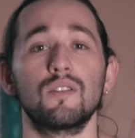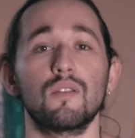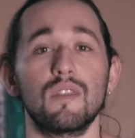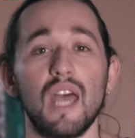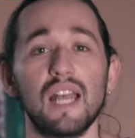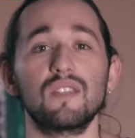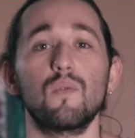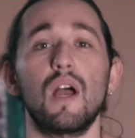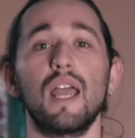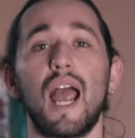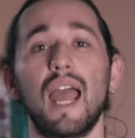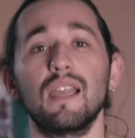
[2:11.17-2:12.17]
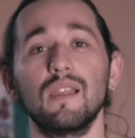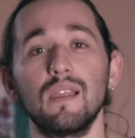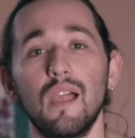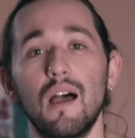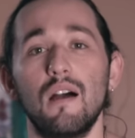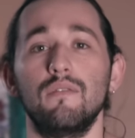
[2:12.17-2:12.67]
So that's why I
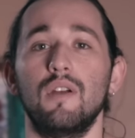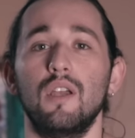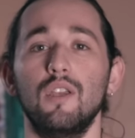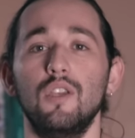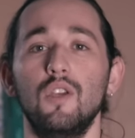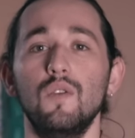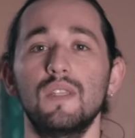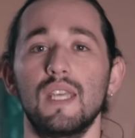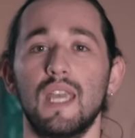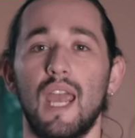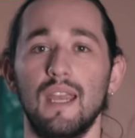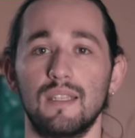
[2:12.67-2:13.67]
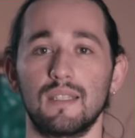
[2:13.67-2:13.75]
love using a